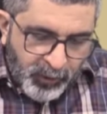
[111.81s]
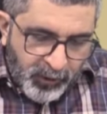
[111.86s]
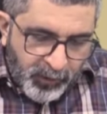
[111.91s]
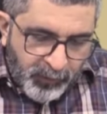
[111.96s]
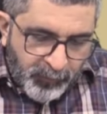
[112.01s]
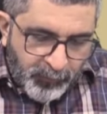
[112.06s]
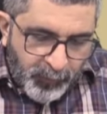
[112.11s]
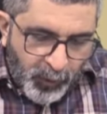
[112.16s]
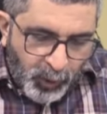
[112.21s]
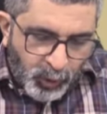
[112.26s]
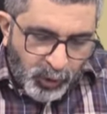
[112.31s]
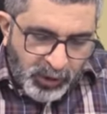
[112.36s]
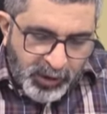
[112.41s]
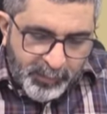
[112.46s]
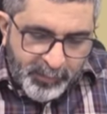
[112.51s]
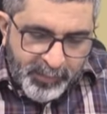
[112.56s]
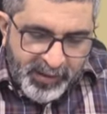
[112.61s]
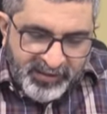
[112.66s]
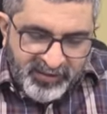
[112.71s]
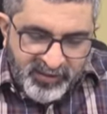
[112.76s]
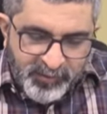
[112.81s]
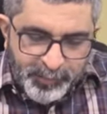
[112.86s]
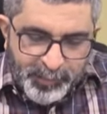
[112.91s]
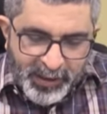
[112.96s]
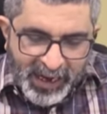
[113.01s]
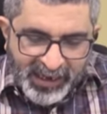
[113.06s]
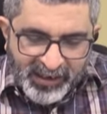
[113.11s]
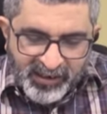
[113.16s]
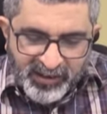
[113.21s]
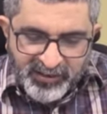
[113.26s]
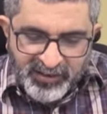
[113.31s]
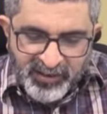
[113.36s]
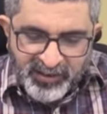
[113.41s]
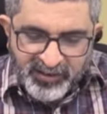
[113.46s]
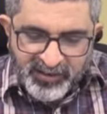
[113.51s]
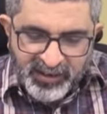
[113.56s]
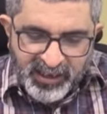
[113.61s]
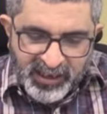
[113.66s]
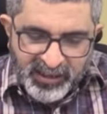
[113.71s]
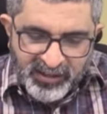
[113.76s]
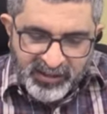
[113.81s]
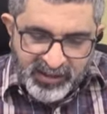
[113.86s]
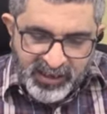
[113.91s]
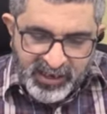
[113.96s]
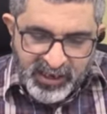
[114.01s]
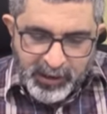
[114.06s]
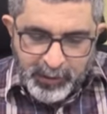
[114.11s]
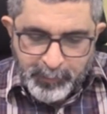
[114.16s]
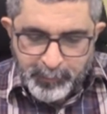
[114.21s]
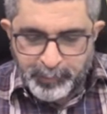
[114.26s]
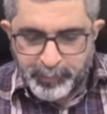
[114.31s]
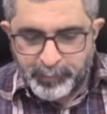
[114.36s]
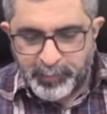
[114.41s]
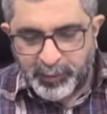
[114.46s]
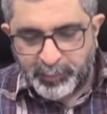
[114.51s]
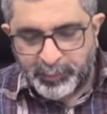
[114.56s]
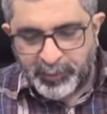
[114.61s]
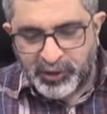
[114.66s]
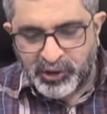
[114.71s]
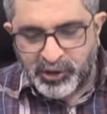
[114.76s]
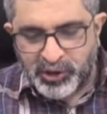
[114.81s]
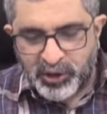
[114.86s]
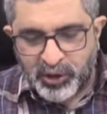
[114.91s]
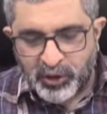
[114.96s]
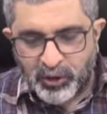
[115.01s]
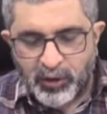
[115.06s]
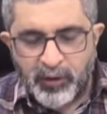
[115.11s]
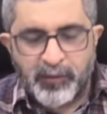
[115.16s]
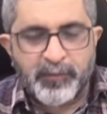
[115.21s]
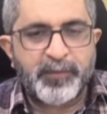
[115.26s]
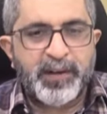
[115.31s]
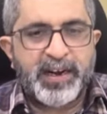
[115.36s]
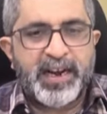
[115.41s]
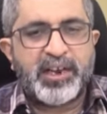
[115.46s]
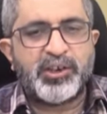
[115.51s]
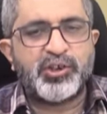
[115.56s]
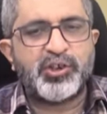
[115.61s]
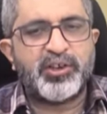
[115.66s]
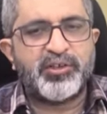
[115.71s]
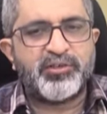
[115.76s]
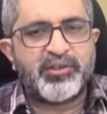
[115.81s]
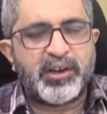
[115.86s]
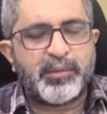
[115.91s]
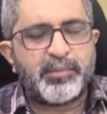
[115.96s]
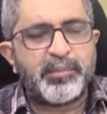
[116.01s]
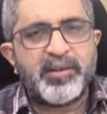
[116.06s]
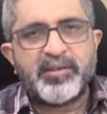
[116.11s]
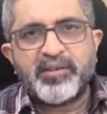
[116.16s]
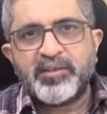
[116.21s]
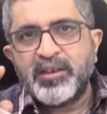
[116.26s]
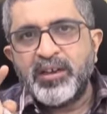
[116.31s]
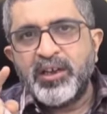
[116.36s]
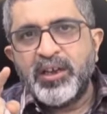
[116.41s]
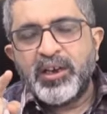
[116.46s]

Follow the best practices in the preparation of financial statements.